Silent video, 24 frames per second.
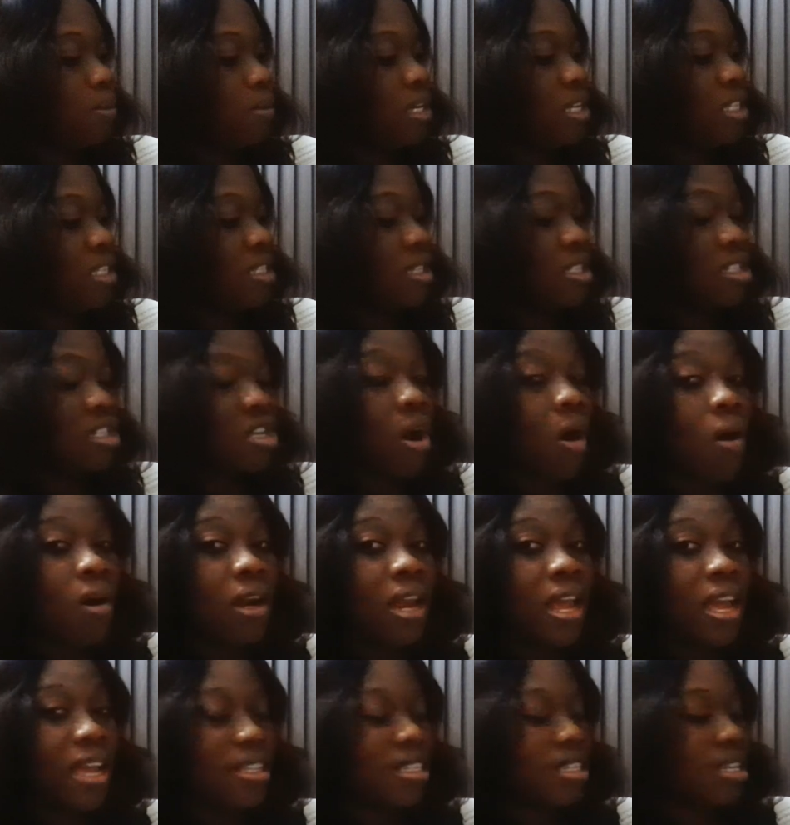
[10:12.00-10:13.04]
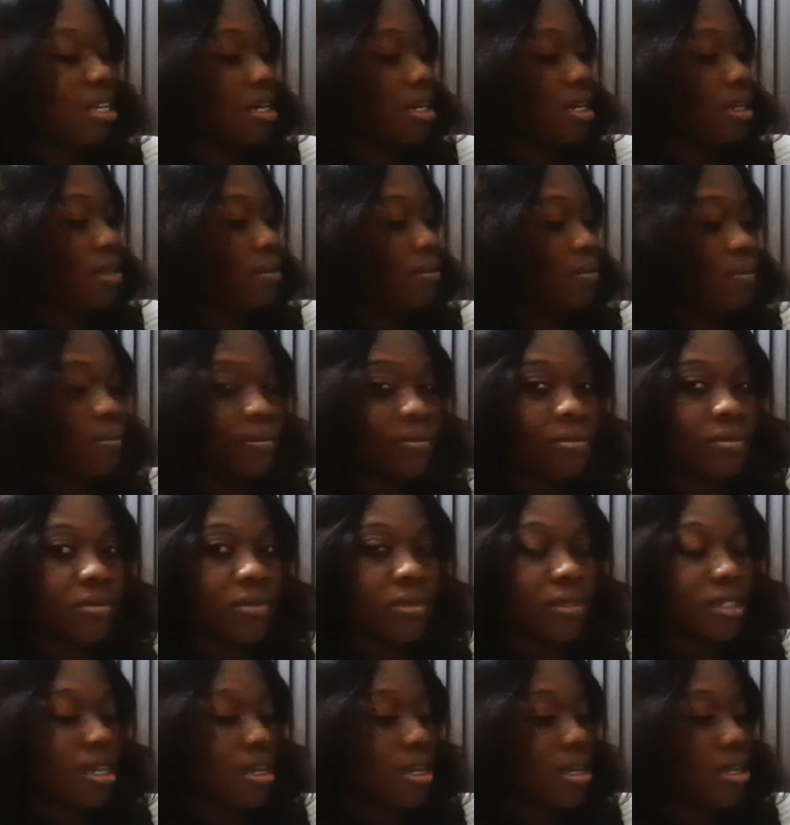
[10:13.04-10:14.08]
It's a tall letter.
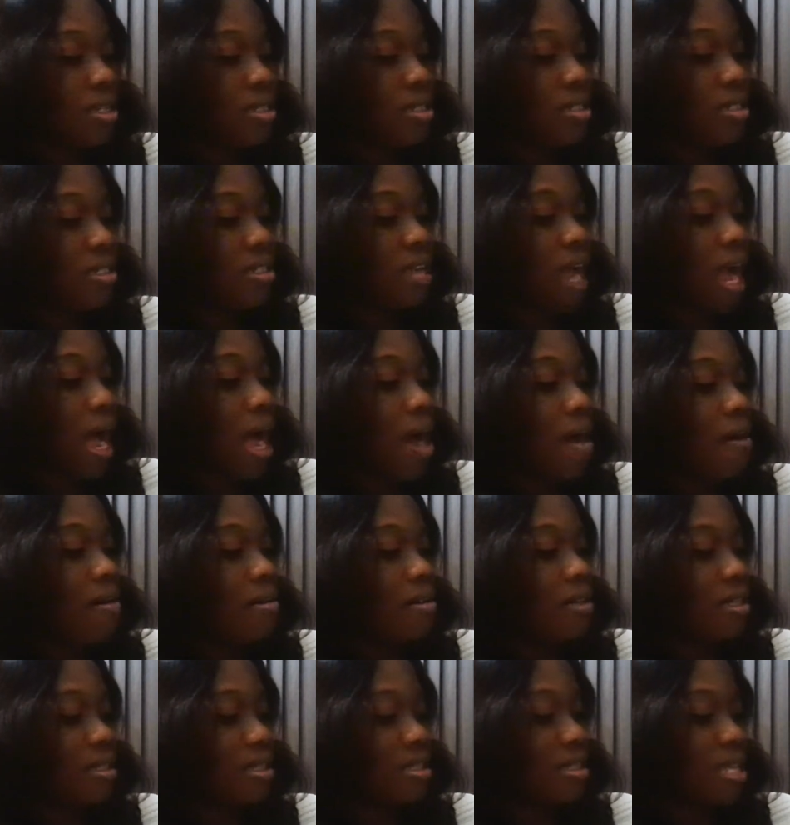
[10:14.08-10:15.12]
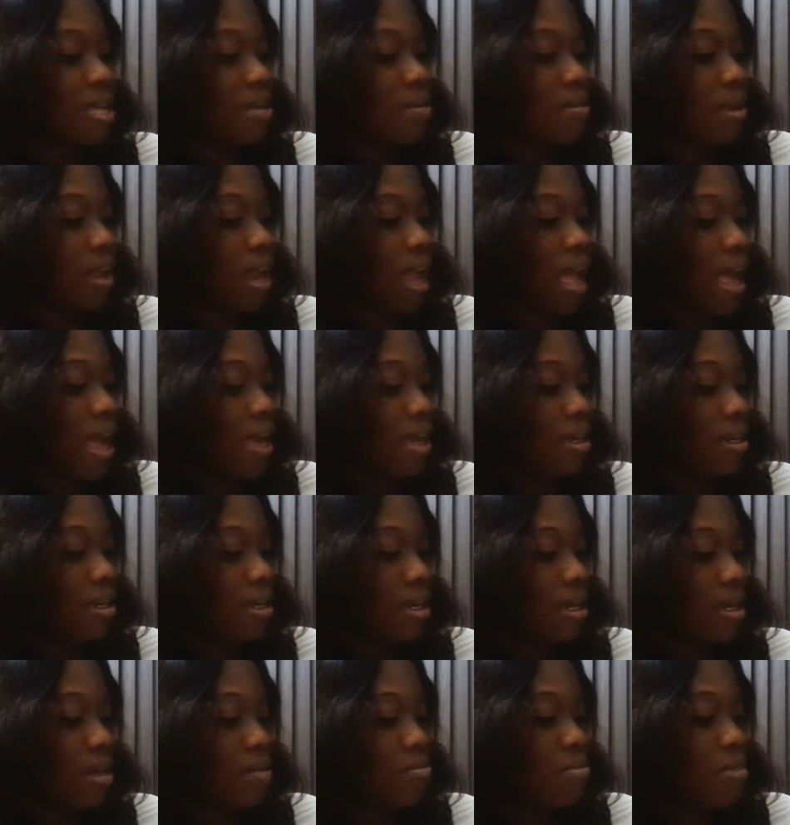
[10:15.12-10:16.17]
Down the same
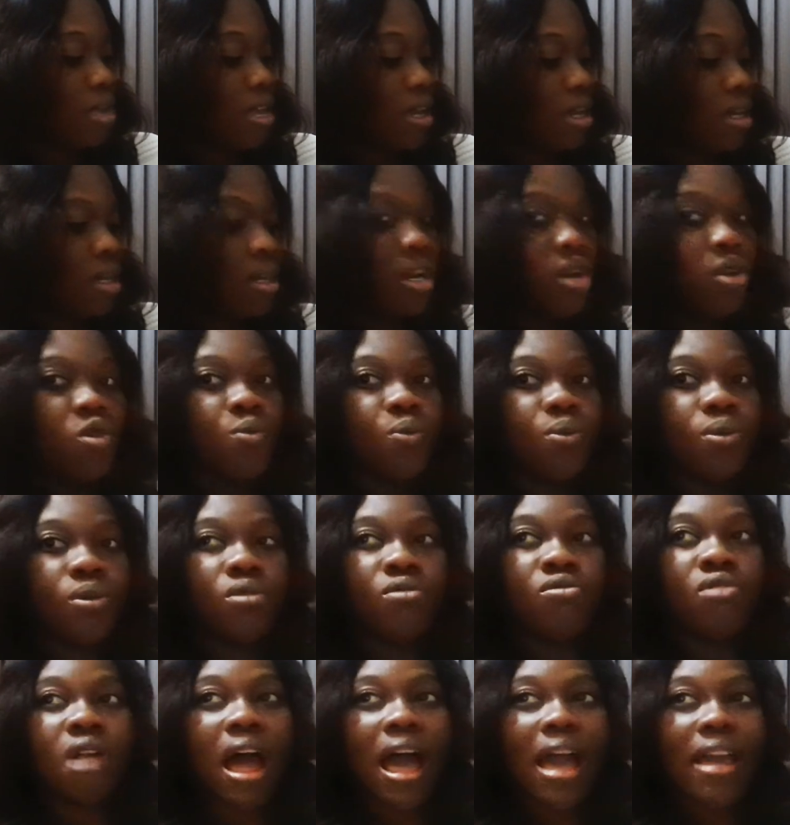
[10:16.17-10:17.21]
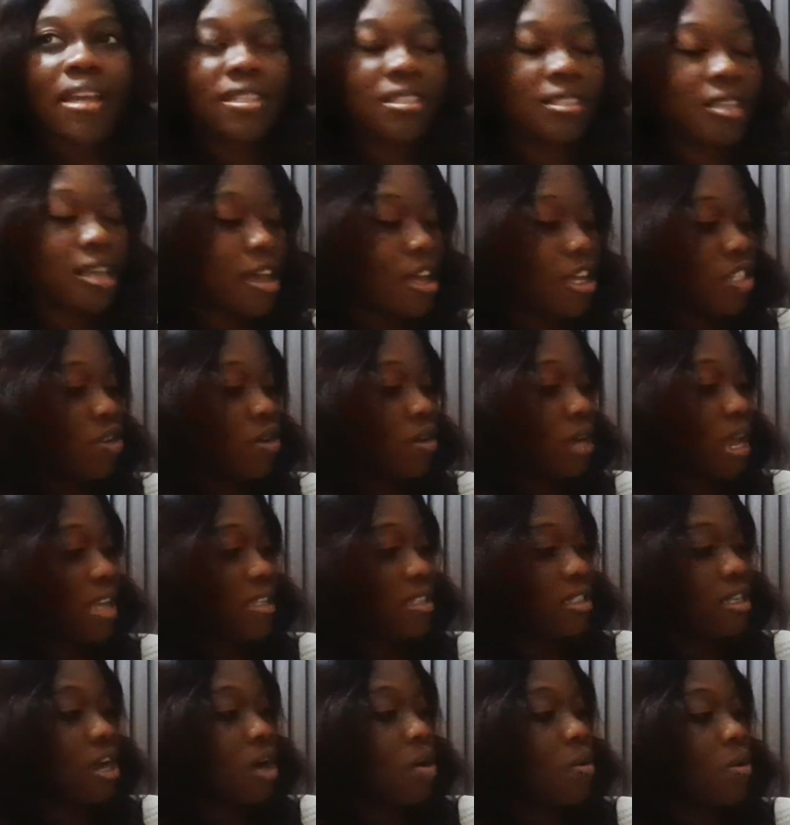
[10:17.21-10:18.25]
line and make a loop, right? So
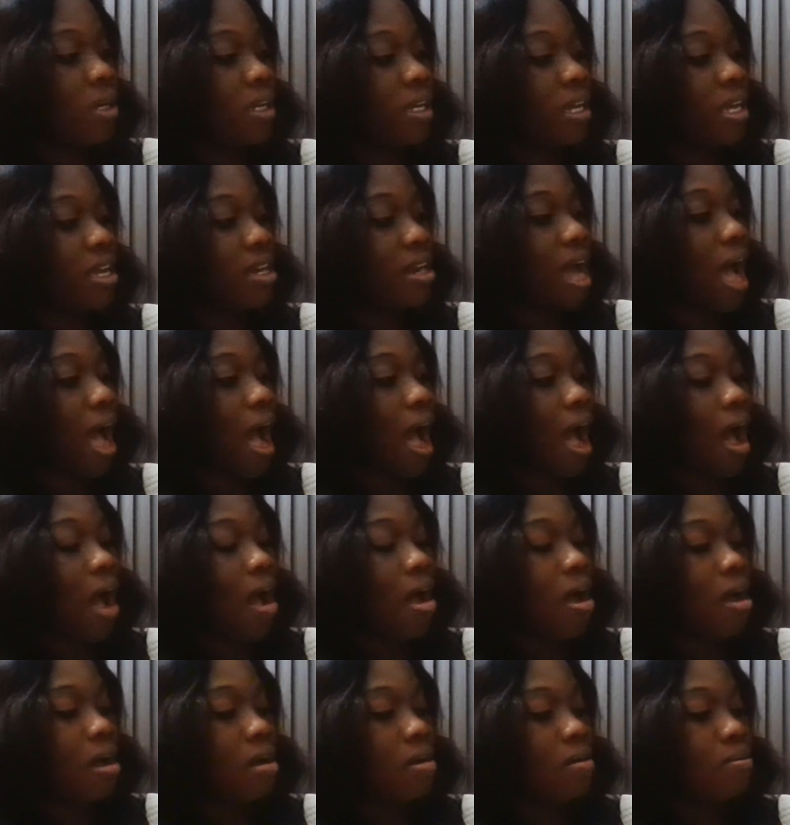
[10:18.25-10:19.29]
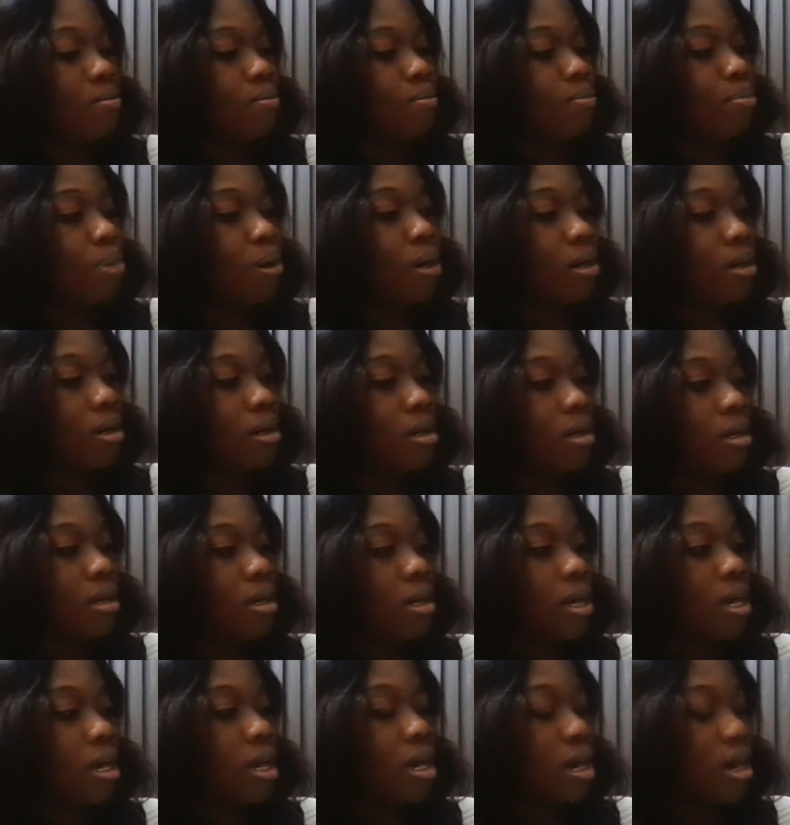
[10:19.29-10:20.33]
let's go again. A, b,
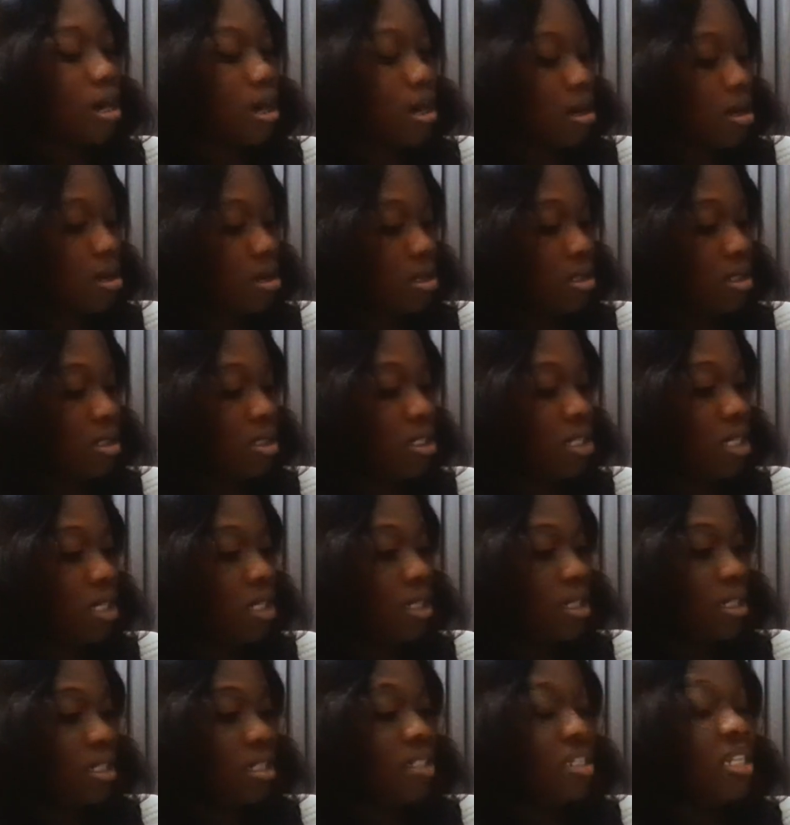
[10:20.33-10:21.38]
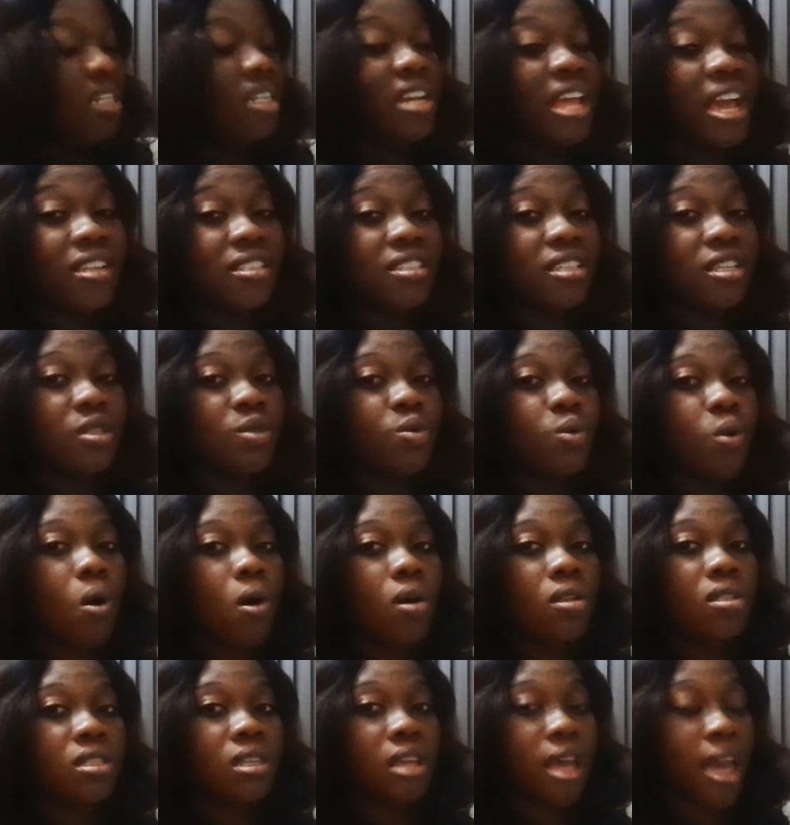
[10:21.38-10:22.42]
k, d. The next is
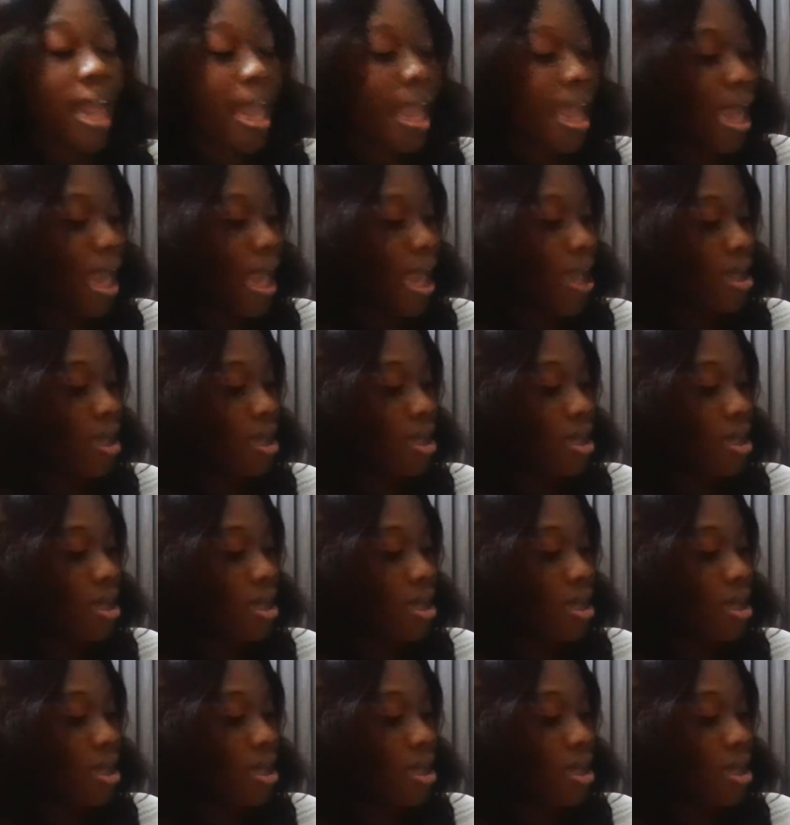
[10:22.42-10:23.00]
what? E,